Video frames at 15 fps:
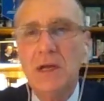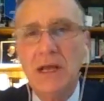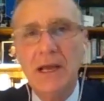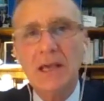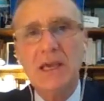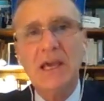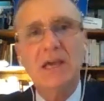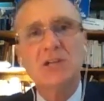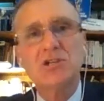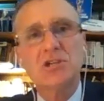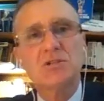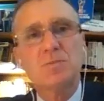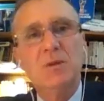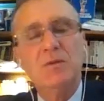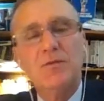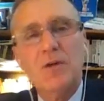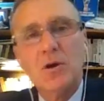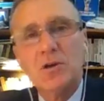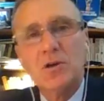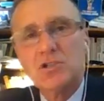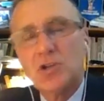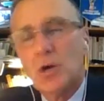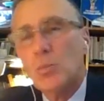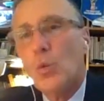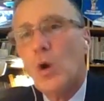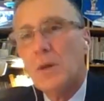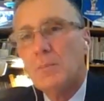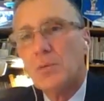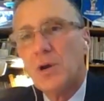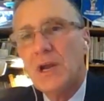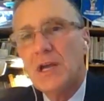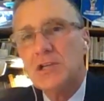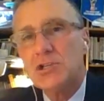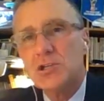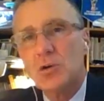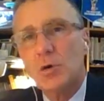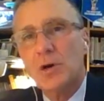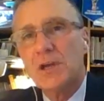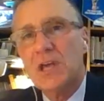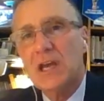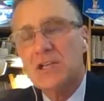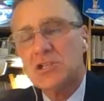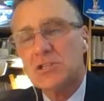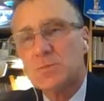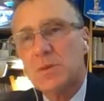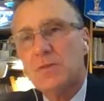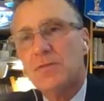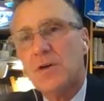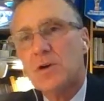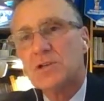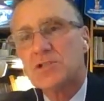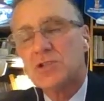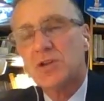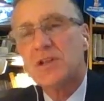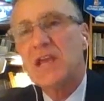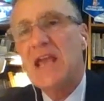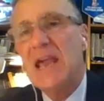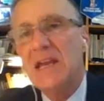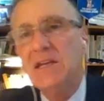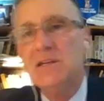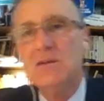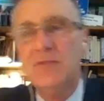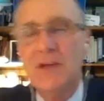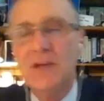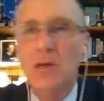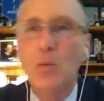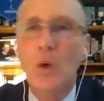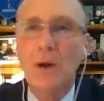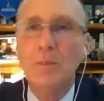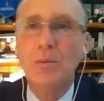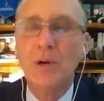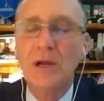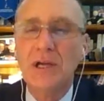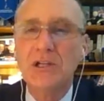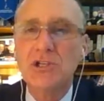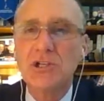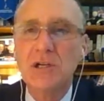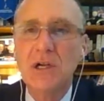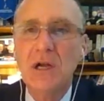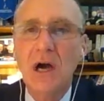It can't just be focused on one branch, or it can't just be focused on the end of any one branch.